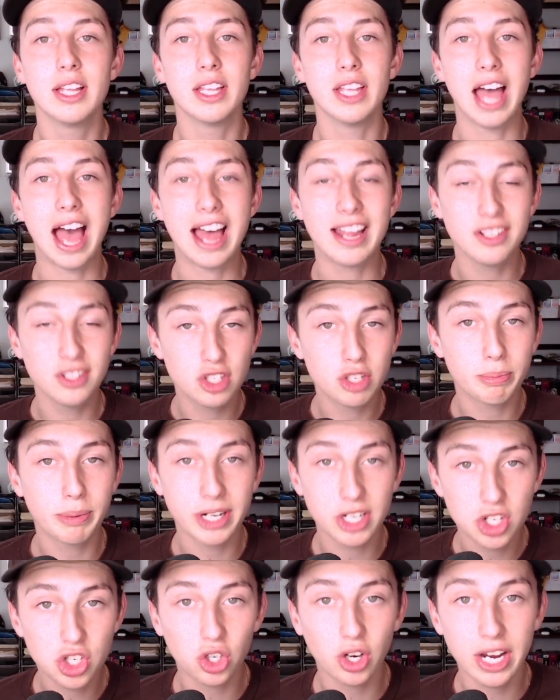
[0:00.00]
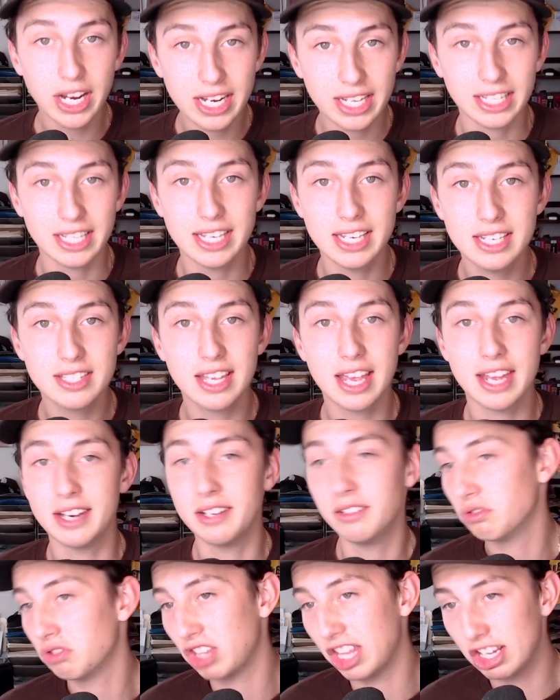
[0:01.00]
I'm in spring training. He said,
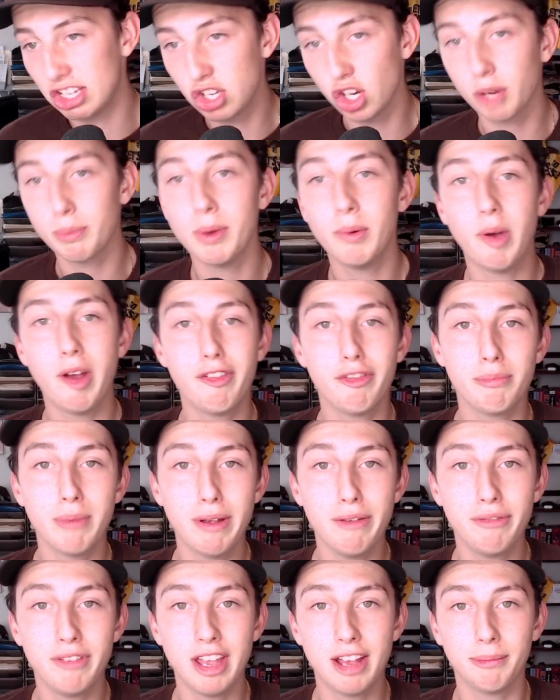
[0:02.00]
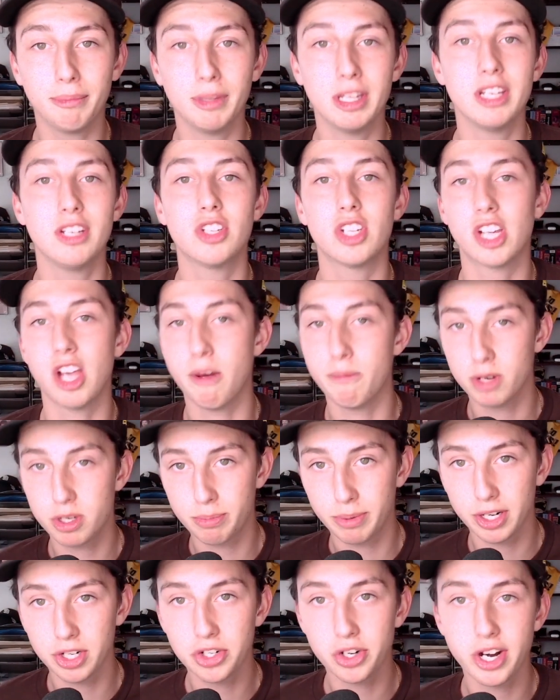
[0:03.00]
they took me away from my family to come to
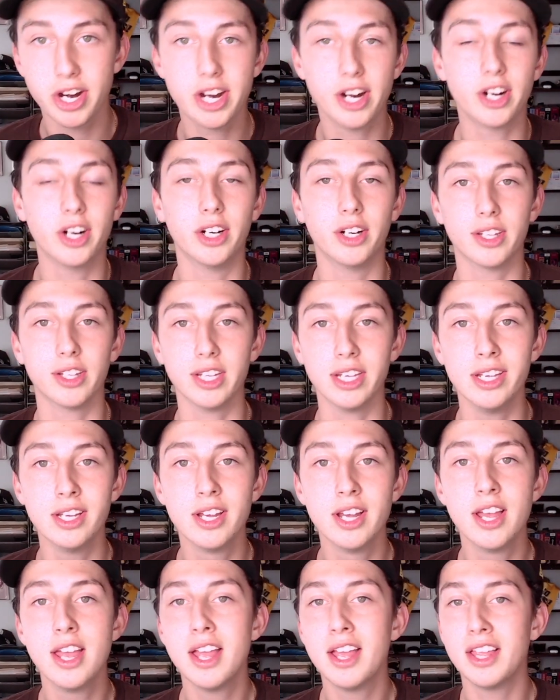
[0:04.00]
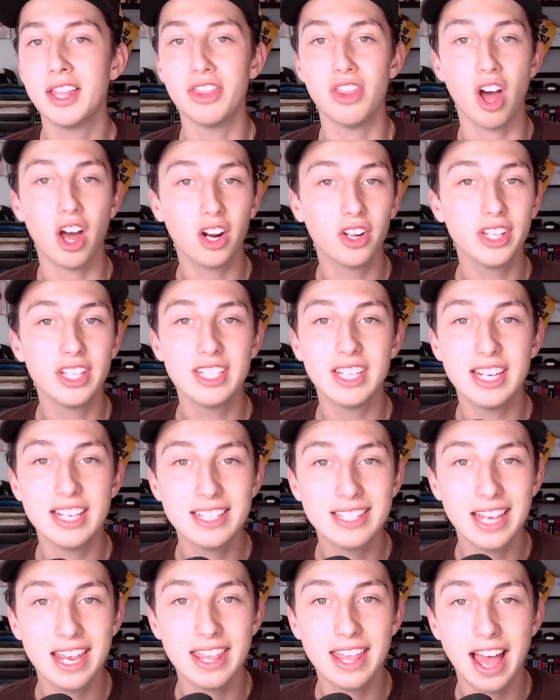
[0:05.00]
spring training early. Not only did he
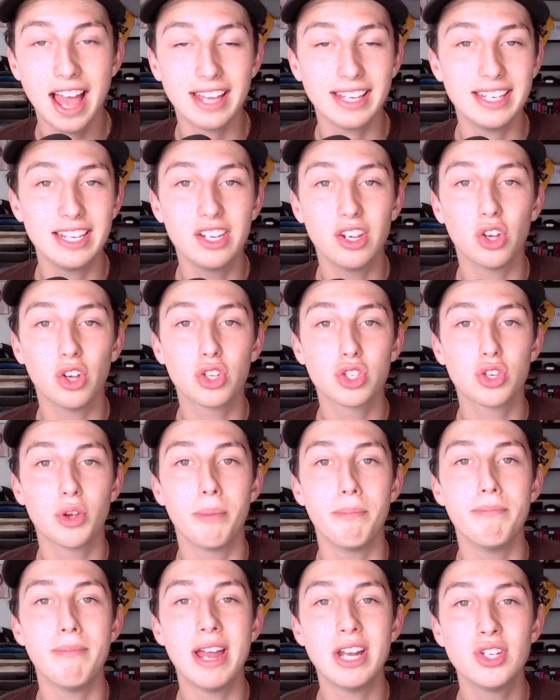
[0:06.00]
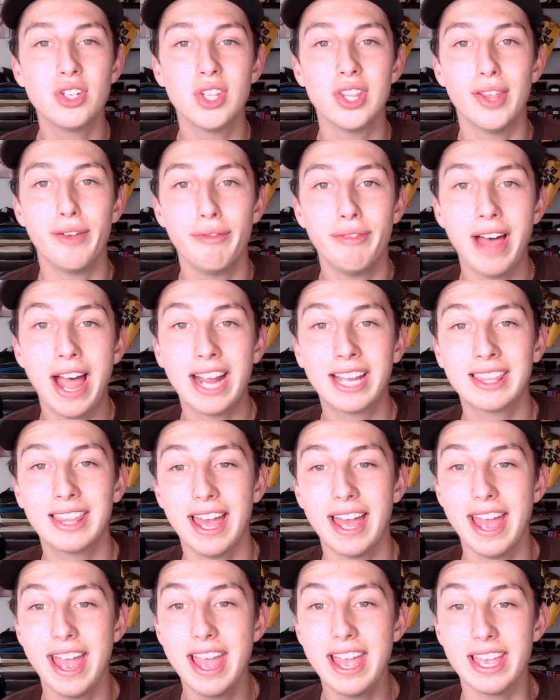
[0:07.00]
say that, he also mentioned the fact
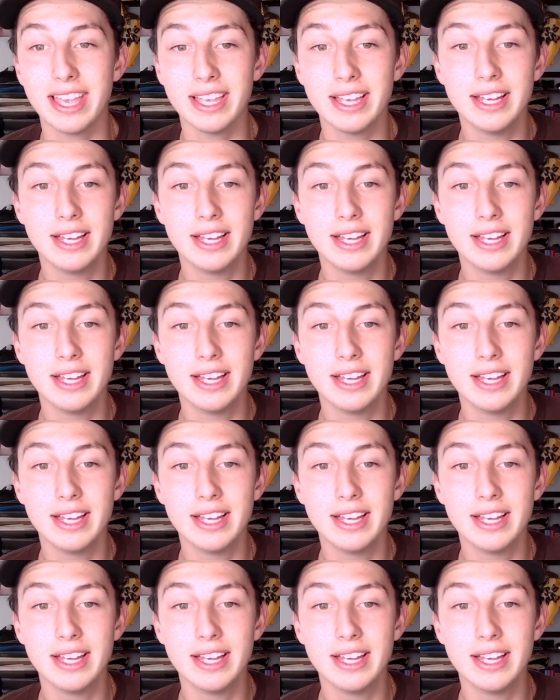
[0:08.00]
that, hey,